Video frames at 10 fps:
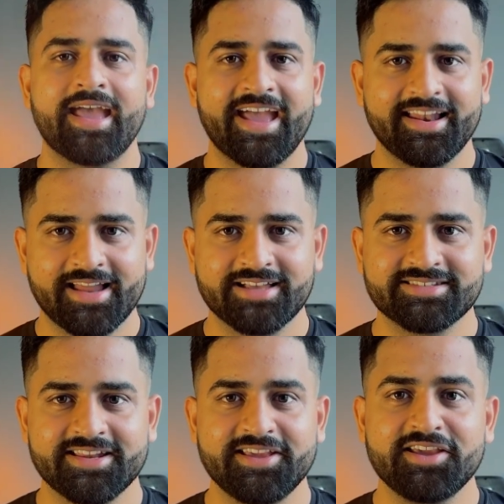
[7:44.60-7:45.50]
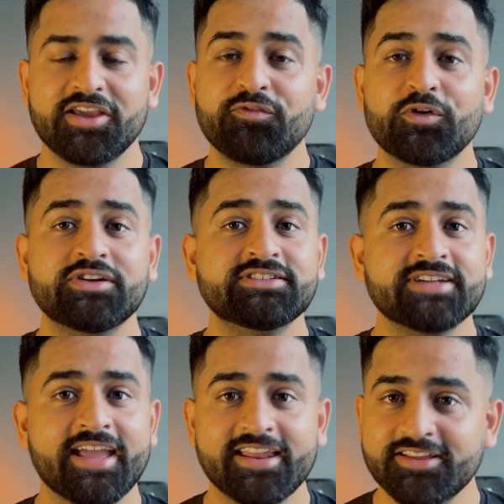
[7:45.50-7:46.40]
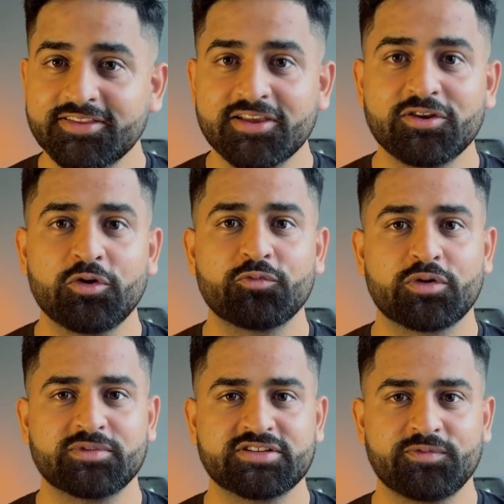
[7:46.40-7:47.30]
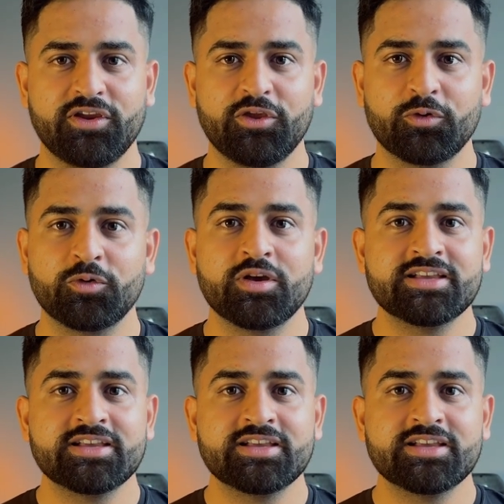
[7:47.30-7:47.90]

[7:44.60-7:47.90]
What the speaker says: And lastly, if you learned anything new from this video,